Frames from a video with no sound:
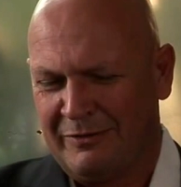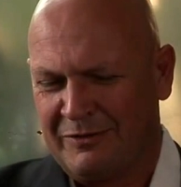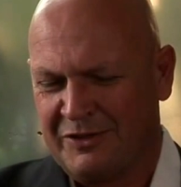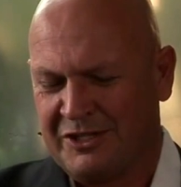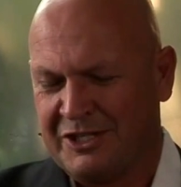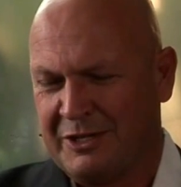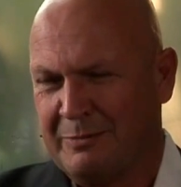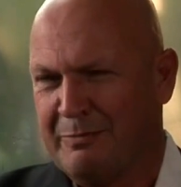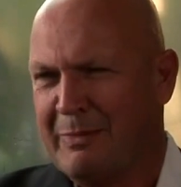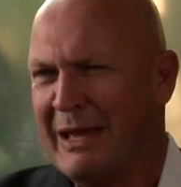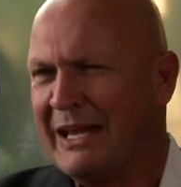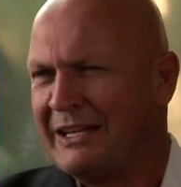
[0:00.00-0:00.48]

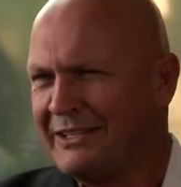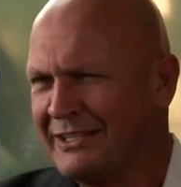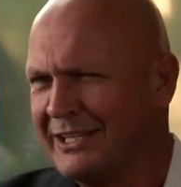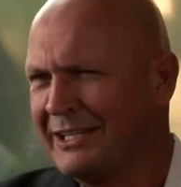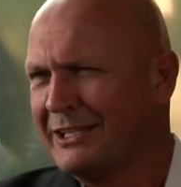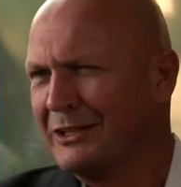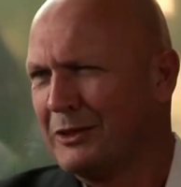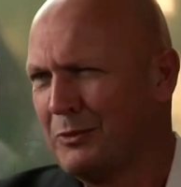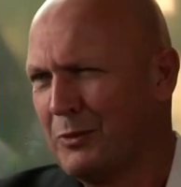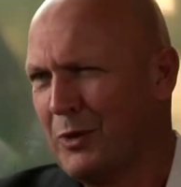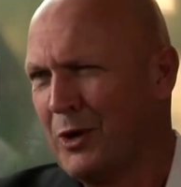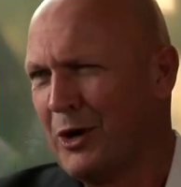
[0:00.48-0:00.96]

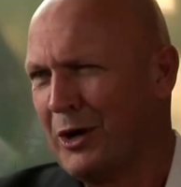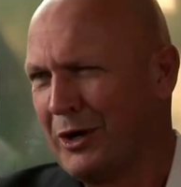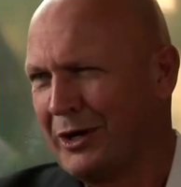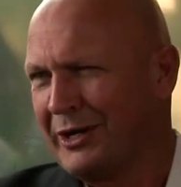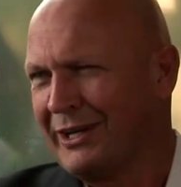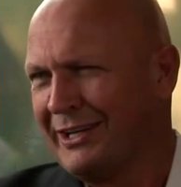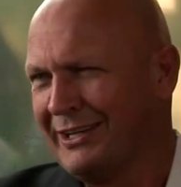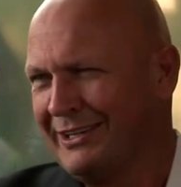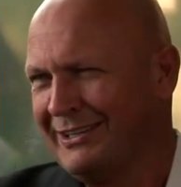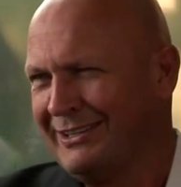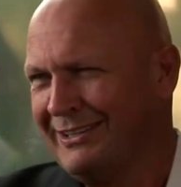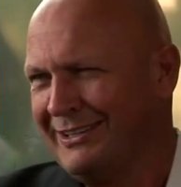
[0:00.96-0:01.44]
cementing the work
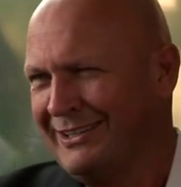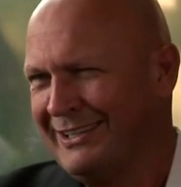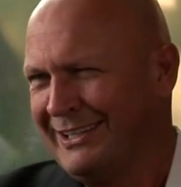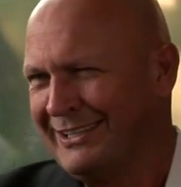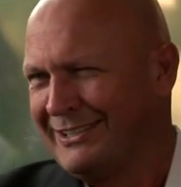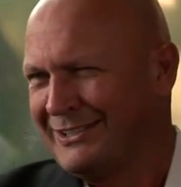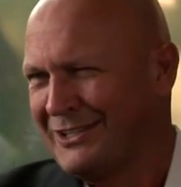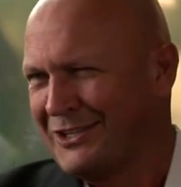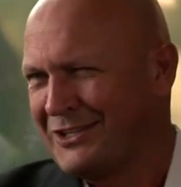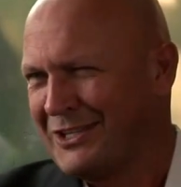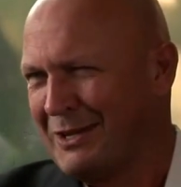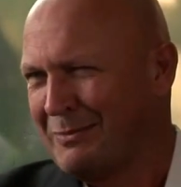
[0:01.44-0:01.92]

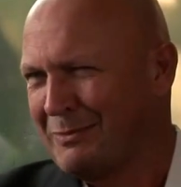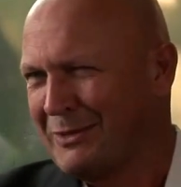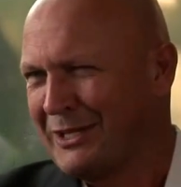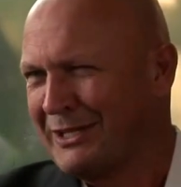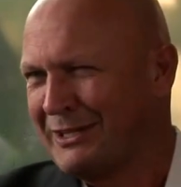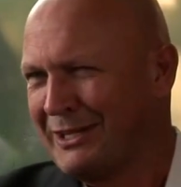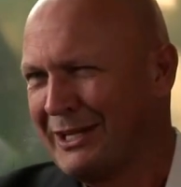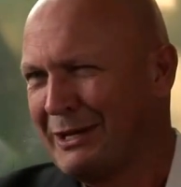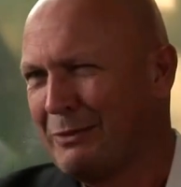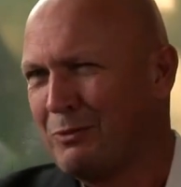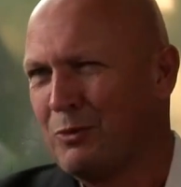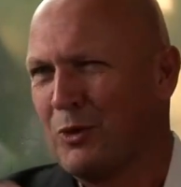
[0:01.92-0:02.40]
into something
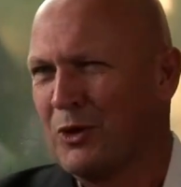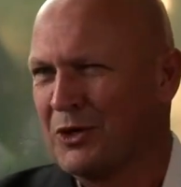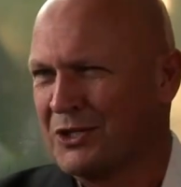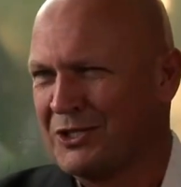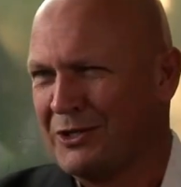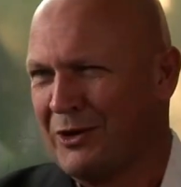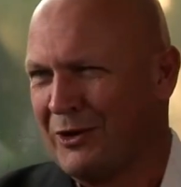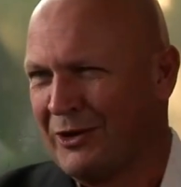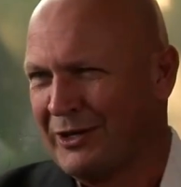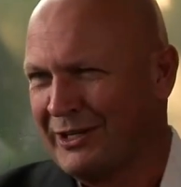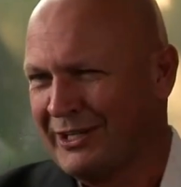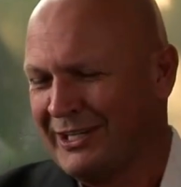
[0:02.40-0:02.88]
that it was
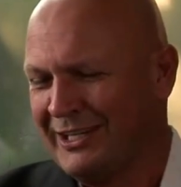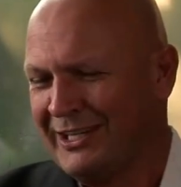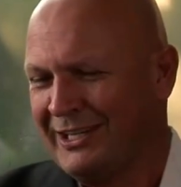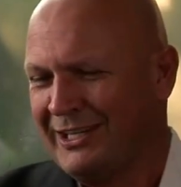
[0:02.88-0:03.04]
not.